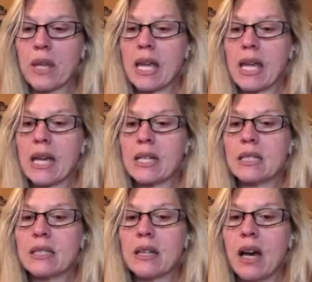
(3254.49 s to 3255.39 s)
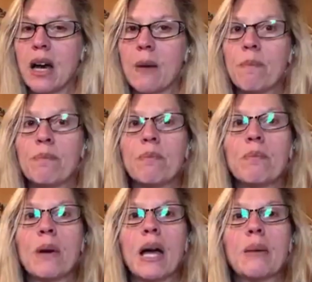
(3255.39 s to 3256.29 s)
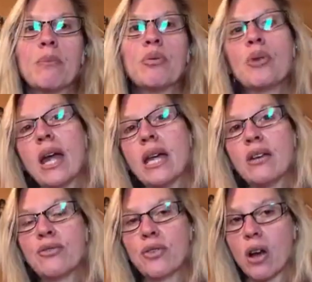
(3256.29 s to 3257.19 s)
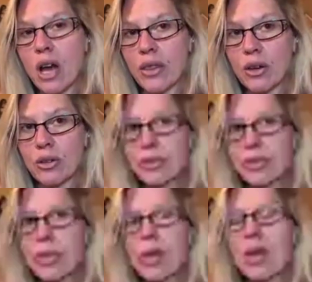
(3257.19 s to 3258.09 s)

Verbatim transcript: And by praying for others,